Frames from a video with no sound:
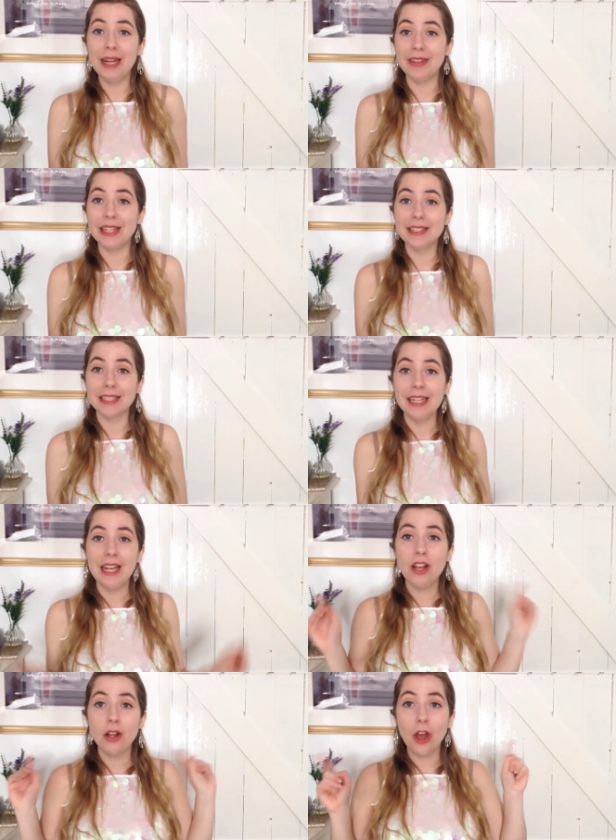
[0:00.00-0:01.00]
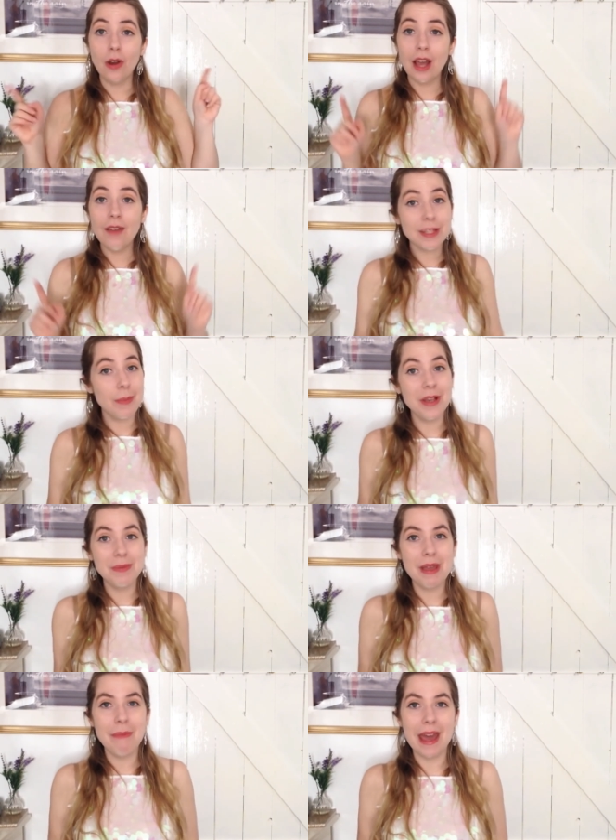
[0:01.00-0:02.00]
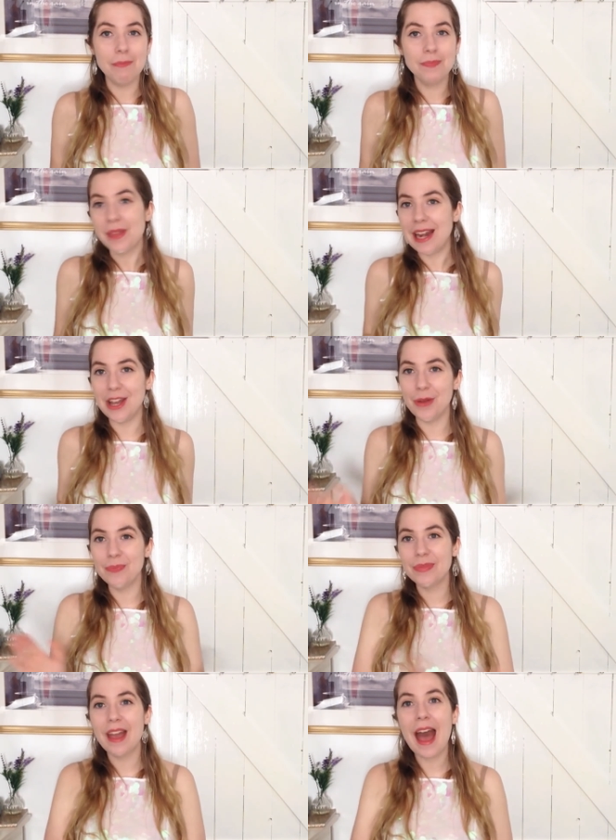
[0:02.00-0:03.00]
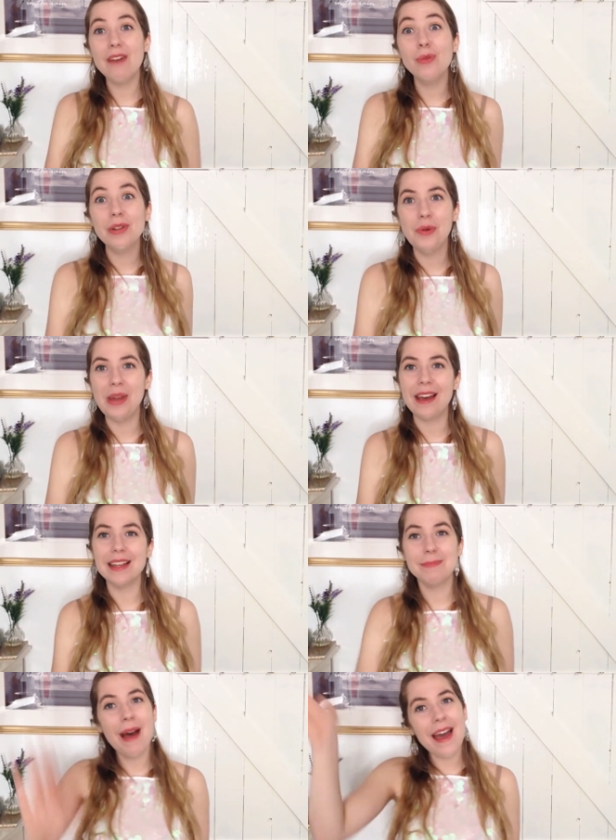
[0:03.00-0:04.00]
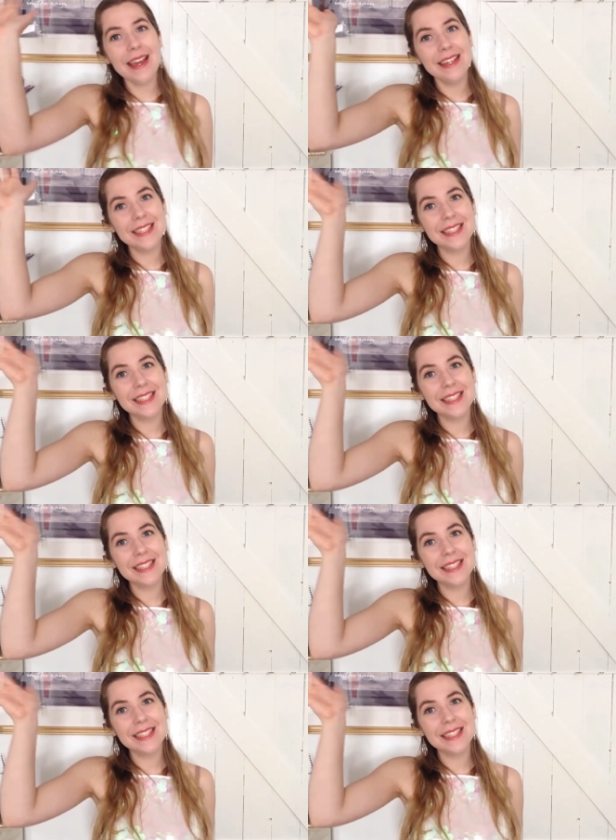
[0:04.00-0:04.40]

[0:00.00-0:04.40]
believe it? Go live is supposed to be in May. Anywho, have a wonderful week, guys. Bye!